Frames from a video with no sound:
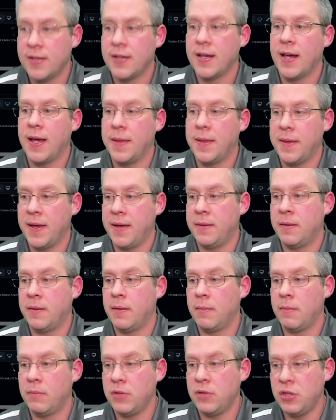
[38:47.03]
and then
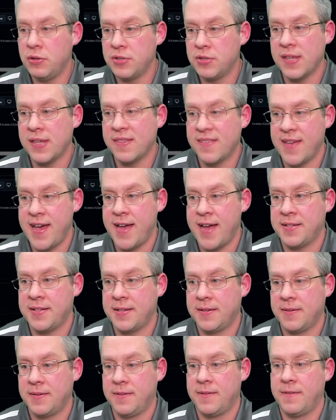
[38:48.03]
using that
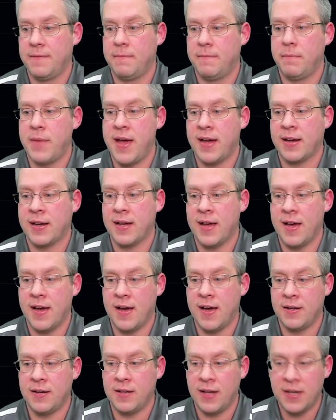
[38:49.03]
back
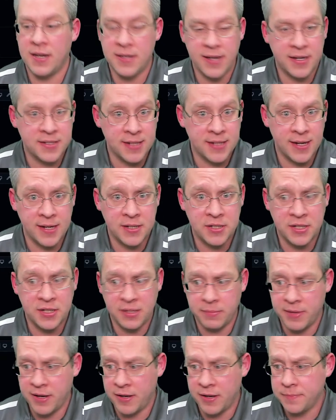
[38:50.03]
on
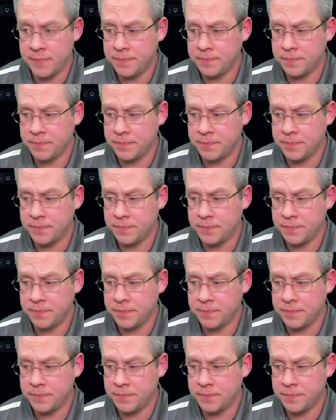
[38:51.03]
index.html